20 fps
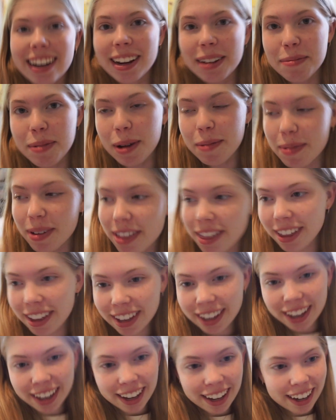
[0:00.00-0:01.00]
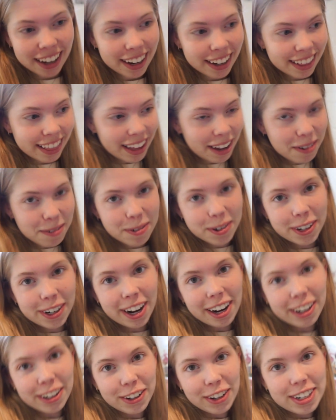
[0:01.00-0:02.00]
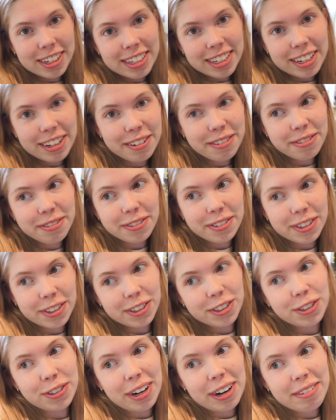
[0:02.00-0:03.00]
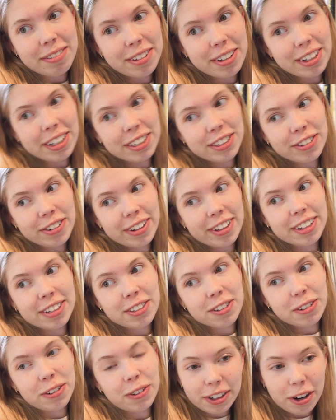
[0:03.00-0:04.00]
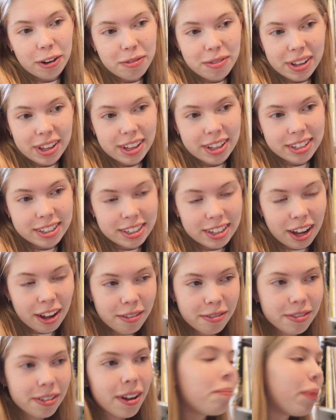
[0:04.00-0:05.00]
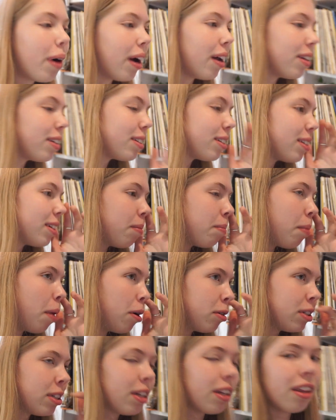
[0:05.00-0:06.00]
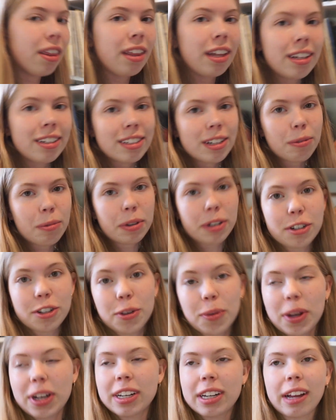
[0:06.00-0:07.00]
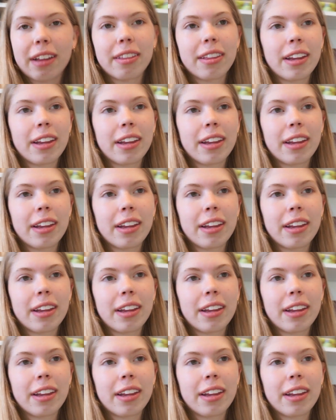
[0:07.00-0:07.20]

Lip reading: you might be thinking that we're kind of crazy for traveling during this whole COVID stuff, but most of the things that we're doing down